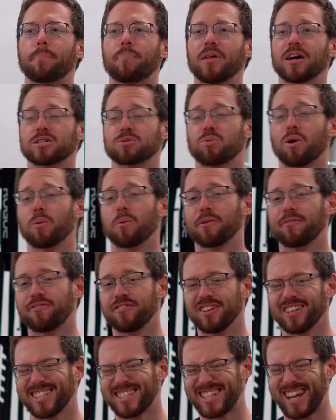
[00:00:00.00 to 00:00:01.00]
that's why we
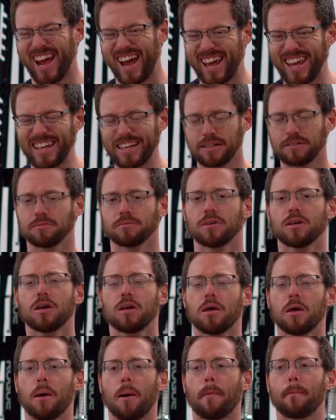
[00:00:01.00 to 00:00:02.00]
feel tight.
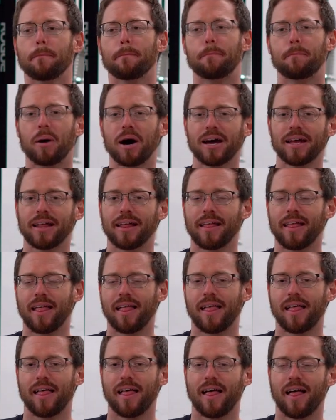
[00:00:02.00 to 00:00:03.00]

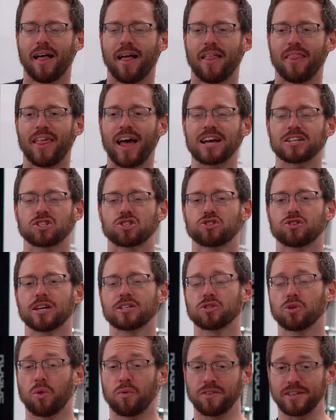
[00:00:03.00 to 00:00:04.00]
But that
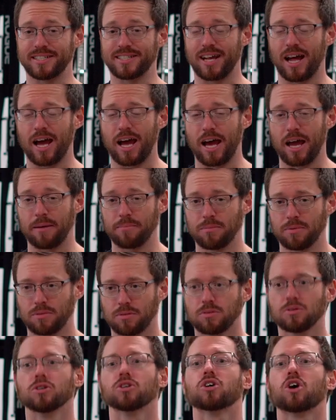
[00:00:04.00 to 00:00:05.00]
stress over time
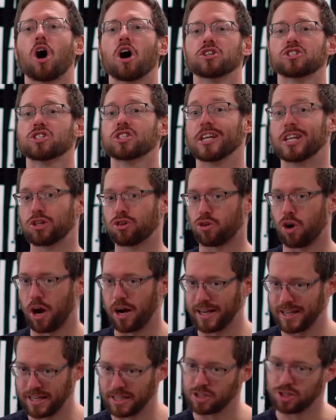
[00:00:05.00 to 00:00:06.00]
causes a
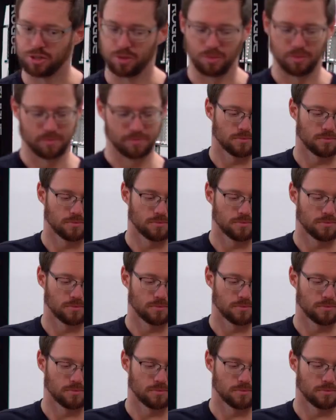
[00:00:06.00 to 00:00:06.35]
chronic issue.